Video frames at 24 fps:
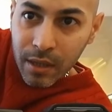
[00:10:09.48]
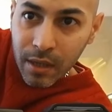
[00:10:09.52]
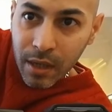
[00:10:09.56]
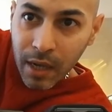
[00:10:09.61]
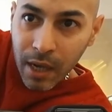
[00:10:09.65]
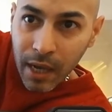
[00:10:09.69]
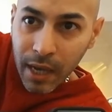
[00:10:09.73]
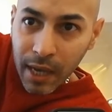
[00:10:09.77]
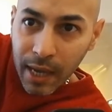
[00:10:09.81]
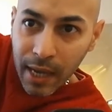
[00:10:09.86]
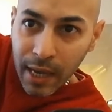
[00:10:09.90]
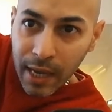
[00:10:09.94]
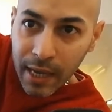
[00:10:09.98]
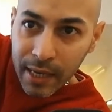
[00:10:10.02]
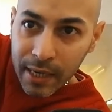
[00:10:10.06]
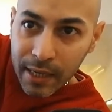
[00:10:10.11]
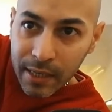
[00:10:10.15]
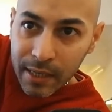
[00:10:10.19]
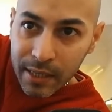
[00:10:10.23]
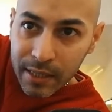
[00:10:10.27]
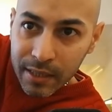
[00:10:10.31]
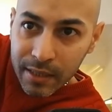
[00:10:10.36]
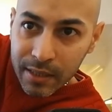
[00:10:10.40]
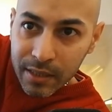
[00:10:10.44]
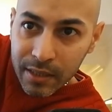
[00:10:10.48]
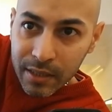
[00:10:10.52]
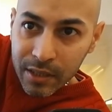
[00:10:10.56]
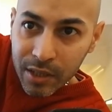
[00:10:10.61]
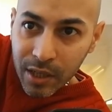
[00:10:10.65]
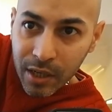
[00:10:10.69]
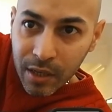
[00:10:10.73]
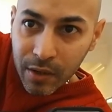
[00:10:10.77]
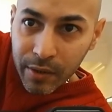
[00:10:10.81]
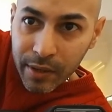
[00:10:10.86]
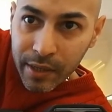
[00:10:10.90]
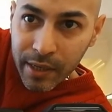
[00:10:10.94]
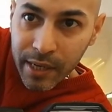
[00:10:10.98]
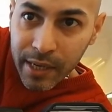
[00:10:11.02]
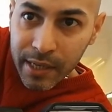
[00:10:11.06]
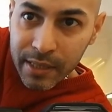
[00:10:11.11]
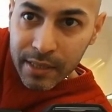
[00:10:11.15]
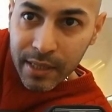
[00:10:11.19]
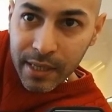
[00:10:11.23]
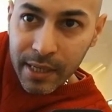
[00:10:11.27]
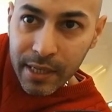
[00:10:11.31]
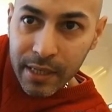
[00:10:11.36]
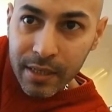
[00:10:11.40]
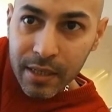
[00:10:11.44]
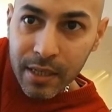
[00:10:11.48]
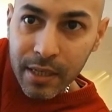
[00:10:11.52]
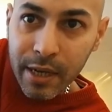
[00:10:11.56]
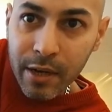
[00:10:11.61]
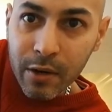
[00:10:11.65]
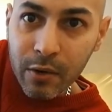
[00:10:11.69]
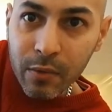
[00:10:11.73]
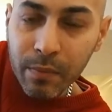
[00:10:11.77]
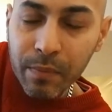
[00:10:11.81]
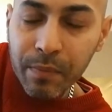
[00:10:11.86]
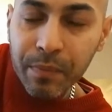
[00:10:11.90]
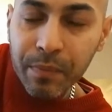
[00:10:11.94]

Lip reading: And it's showing their TTL.